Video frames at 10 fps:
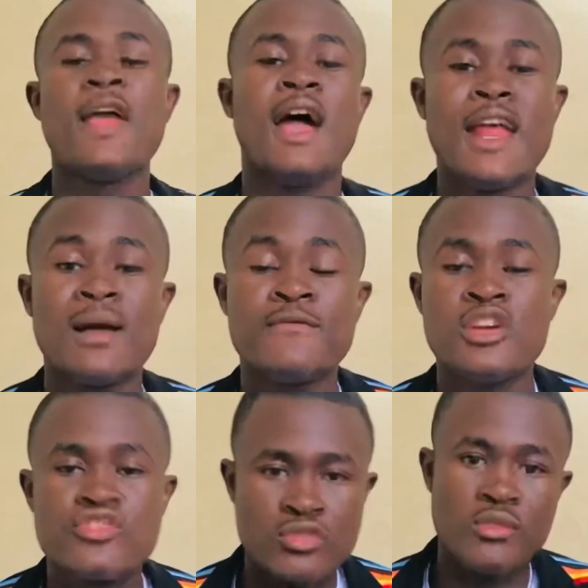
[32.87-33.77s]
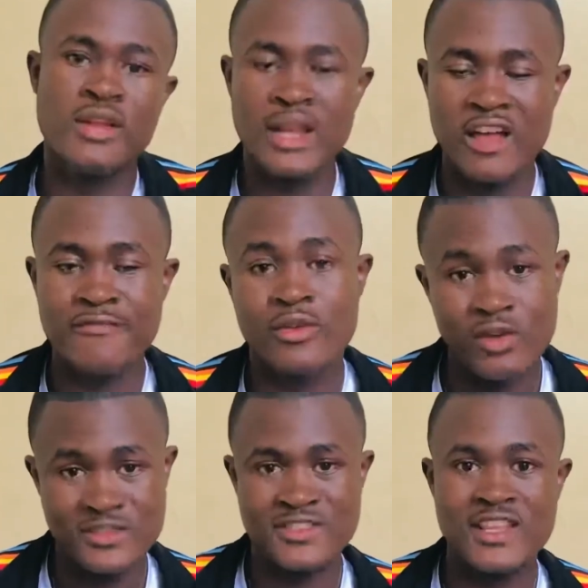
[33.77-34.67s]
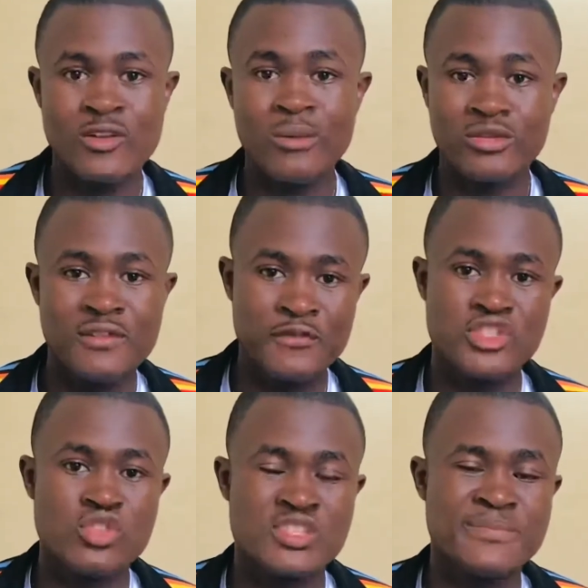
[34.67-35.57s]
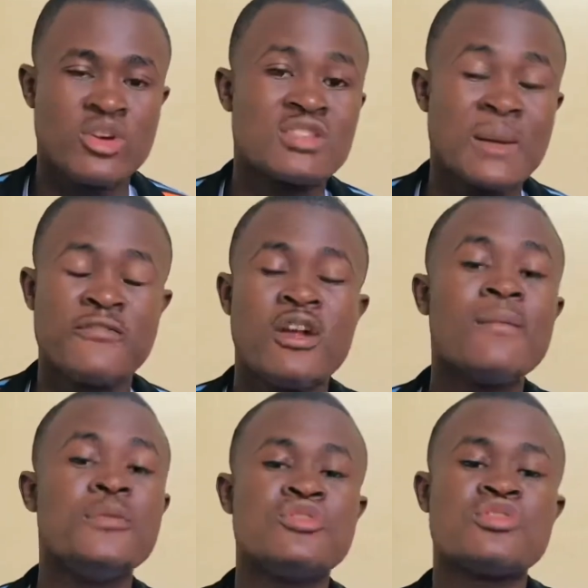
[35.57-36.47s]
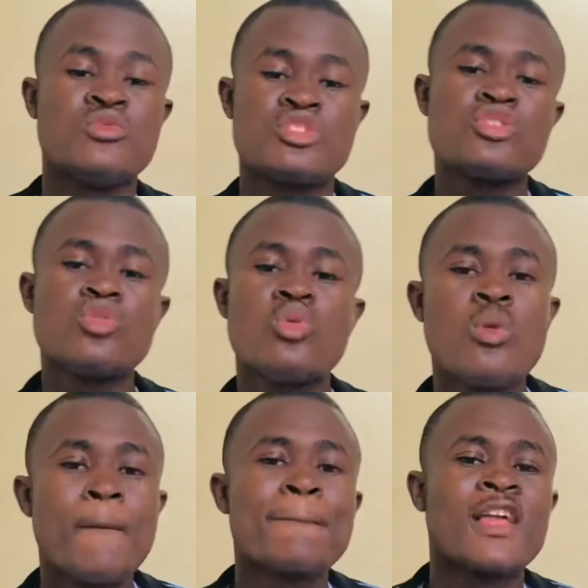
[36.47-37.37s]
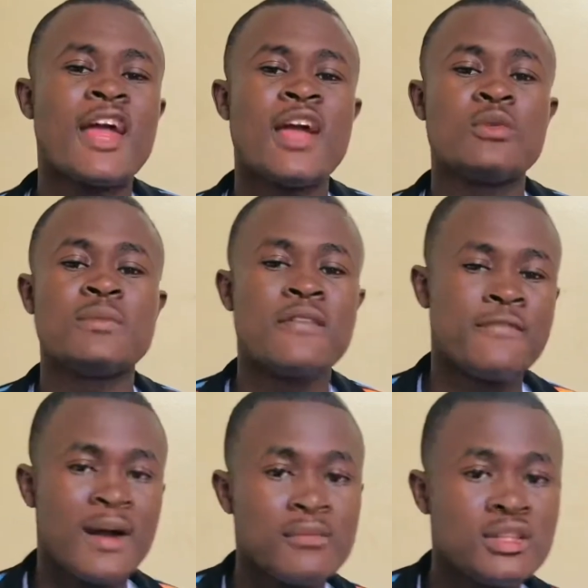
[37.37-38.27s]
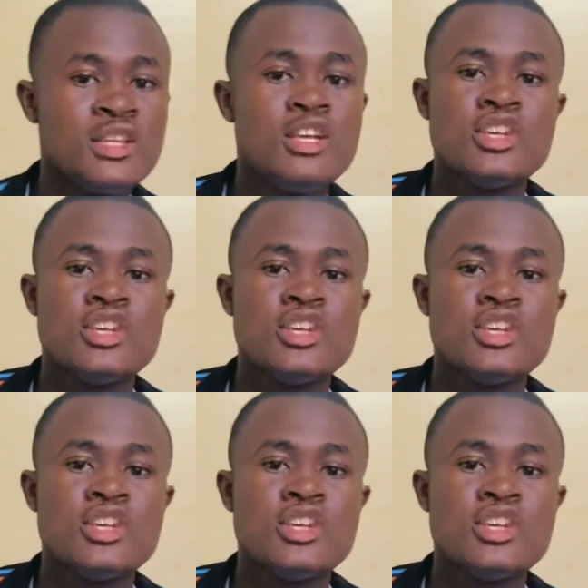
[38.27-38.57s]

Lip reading: And I'm very sorry that I've been consistent uploading videos because I'm very busy with school and with my family.